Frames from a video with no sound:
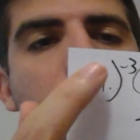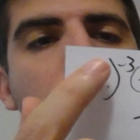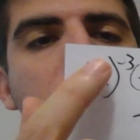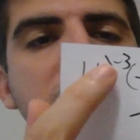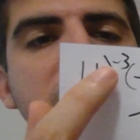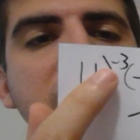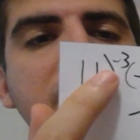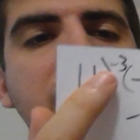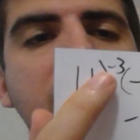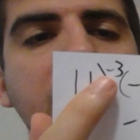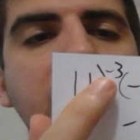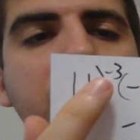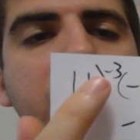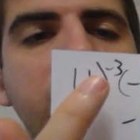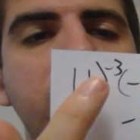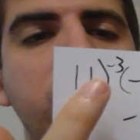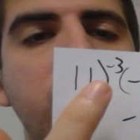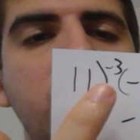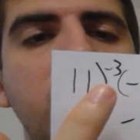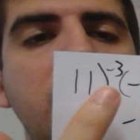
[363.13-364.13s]
What's
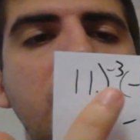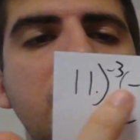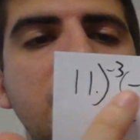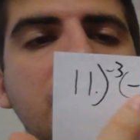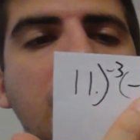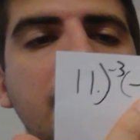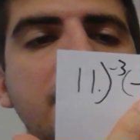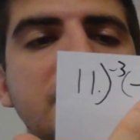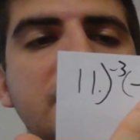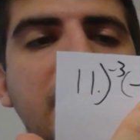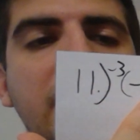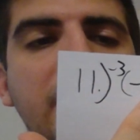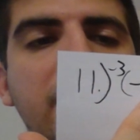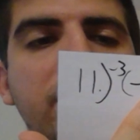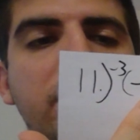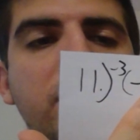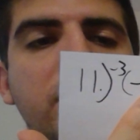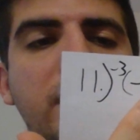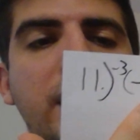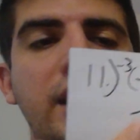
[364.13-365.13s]
negative 3 times
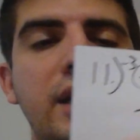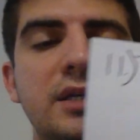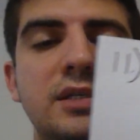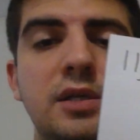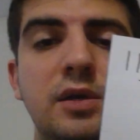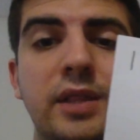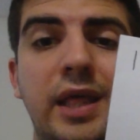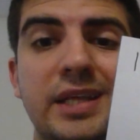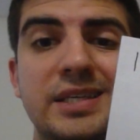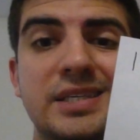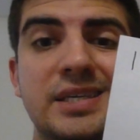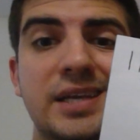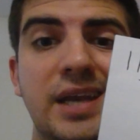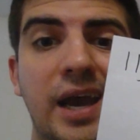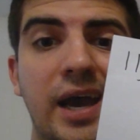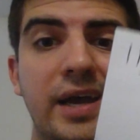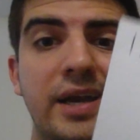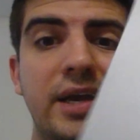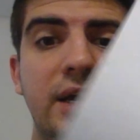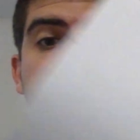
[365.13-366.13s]
negative 3x? That's
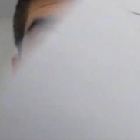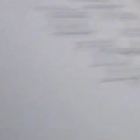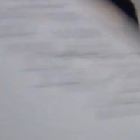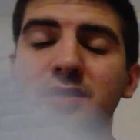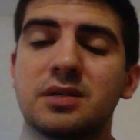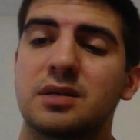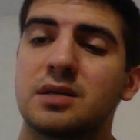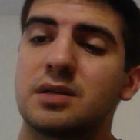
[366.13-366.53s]
9x.